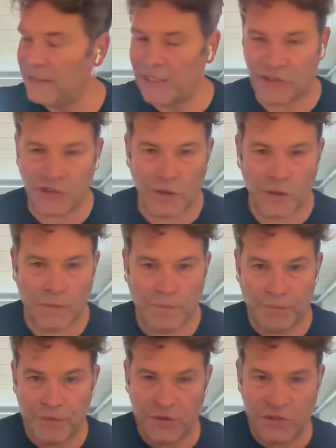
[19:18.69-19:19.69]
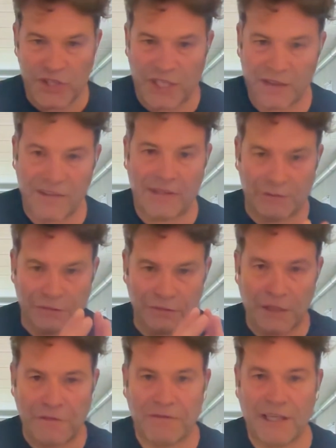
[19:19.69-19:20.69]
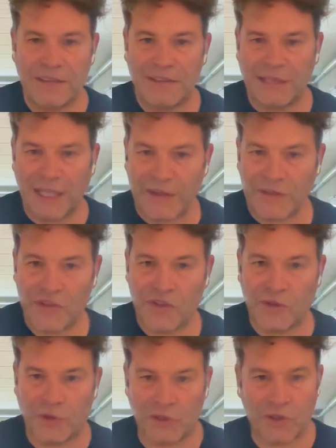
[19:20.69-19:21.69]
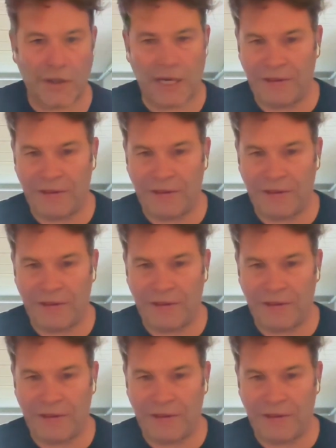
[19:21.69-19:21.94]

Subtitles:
It's all checked, verified at the source.